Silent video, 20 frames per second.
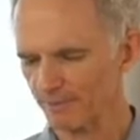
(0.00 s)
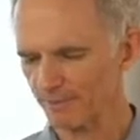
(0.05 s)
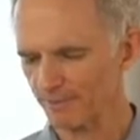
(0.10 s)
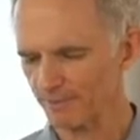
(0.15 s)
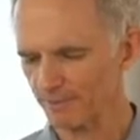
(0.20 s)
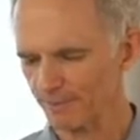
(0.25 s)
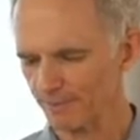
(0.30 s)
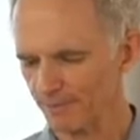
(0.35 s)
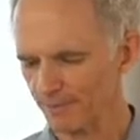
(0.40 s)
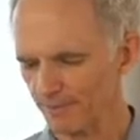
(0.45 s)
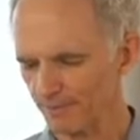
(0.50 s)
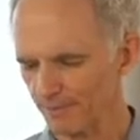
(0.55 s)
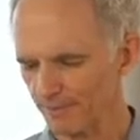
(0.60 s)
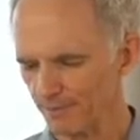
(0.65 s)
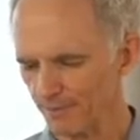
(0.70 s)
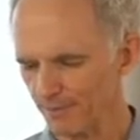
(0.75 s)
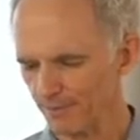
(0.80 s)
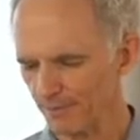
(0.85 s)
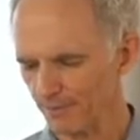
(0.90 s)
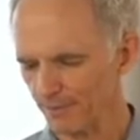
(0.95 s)

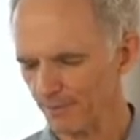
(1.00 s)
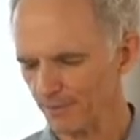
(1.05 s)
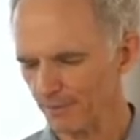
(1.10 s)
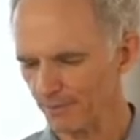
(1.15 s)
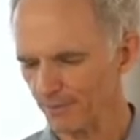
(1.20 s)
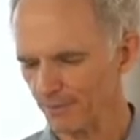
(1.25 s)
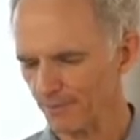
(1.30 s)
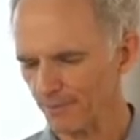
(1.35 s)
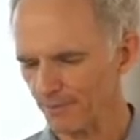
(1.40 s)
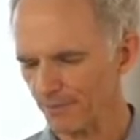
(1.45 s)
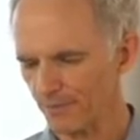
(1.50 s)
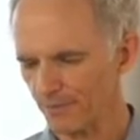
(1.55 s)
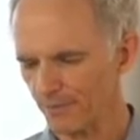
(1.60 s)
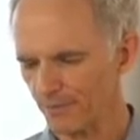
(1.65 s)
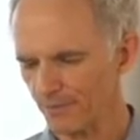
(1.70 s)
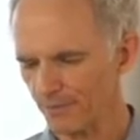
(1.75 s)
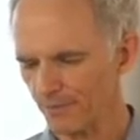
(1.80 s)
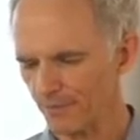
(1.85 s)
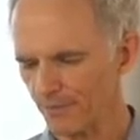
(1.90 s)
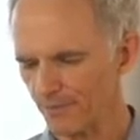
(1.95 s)

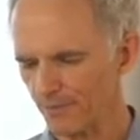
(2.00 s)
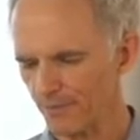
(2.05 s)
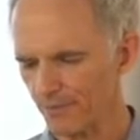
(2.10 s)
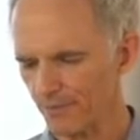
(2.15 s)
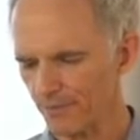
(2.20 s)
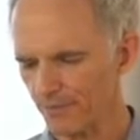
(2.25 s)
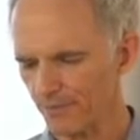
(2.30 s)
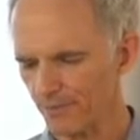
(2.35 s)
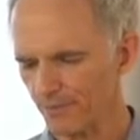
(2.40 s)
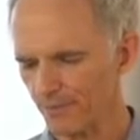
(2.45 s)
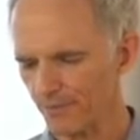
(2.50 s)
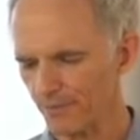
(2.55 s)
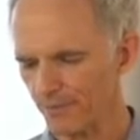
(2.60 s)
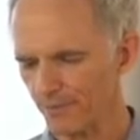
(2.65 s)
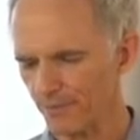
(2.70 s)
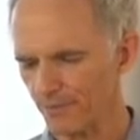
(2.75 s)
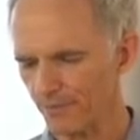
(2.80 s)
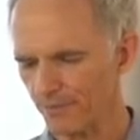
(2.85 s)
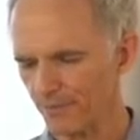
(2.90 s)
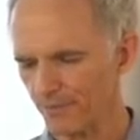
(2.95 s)

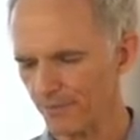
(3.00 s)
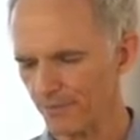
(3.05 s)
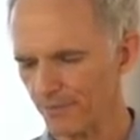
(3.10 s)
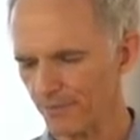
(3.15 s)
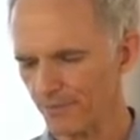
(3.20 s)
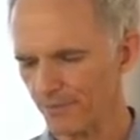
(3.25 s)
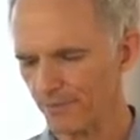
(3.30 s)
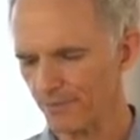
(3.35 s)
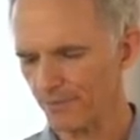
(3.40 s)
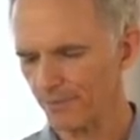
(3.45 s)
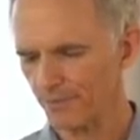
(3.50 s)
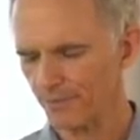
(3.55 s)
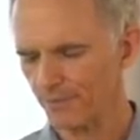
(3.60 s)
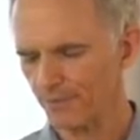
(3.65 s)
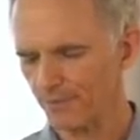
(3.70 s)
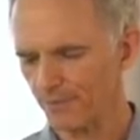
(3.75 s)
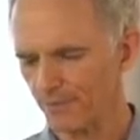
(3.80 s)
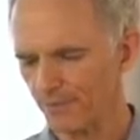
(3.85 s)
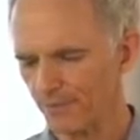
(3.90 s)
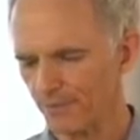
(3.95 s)

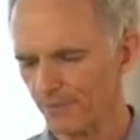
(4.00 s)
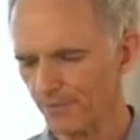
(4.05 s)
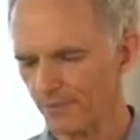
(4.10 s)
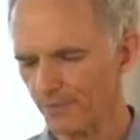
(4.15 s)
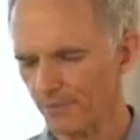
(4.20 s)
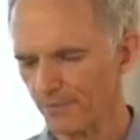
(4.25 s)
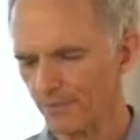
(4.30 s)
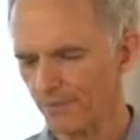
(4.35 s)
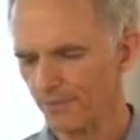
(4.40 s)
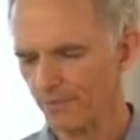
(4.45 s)
[no speech]